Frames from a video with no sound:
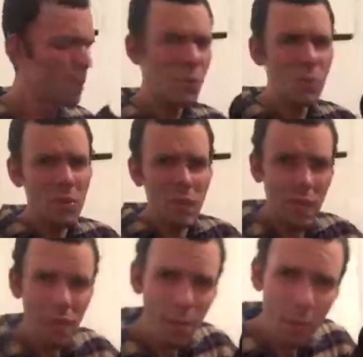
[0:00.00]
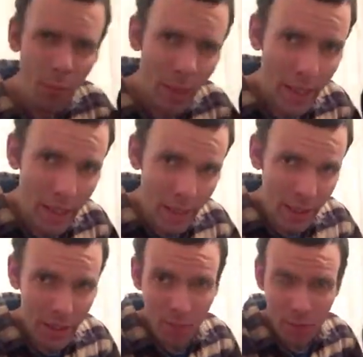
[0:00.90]
put together
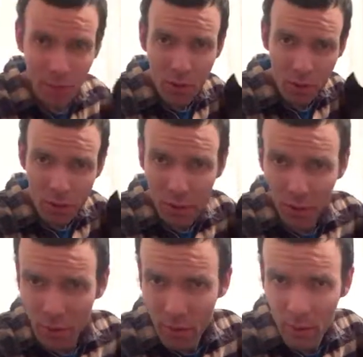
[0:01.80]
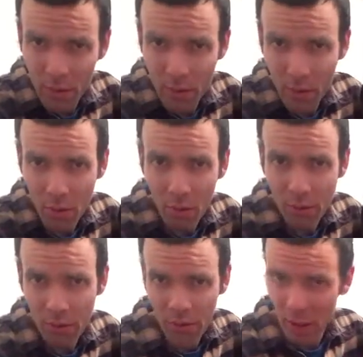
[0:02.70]
by some student
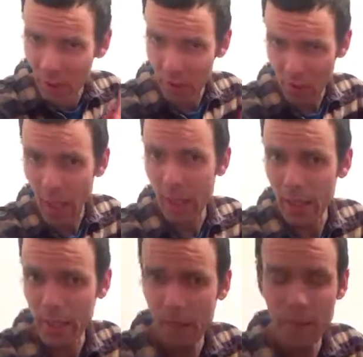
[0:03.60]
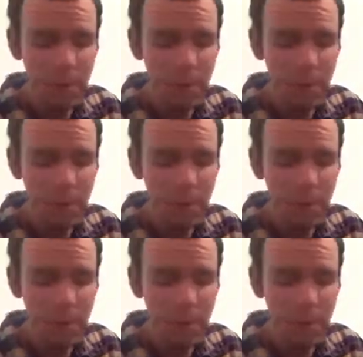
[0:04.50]
of the brand.